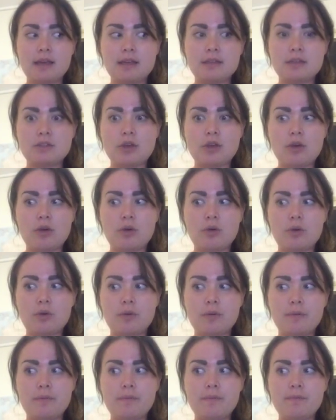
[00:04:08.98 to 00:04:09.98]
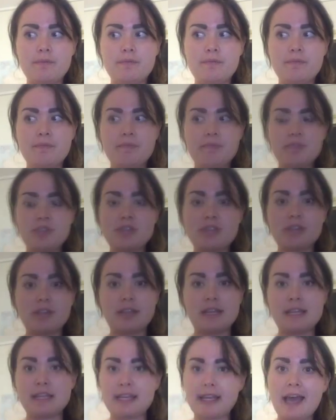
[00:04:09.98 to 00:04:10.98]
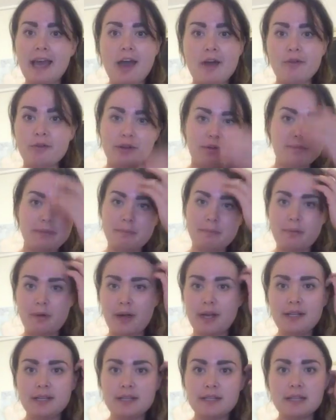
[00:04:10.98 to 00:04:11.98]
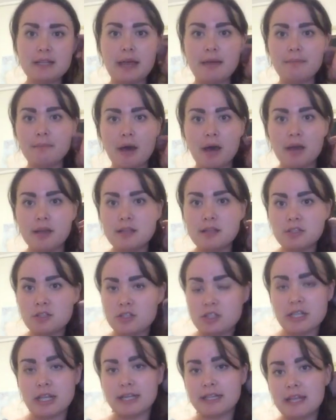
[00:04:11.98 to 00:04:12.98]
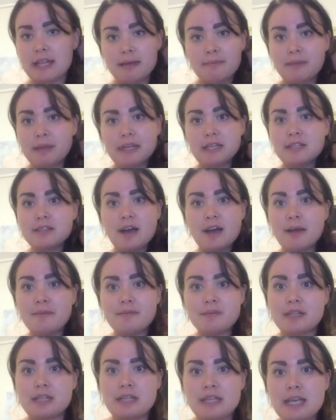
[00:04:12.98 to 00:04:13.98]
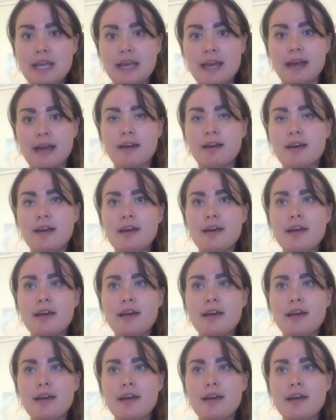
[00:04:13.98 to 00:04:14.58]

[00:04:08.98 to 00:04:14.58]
So naturally the cow wouldn't be pregnant that much, like, that many times in a year.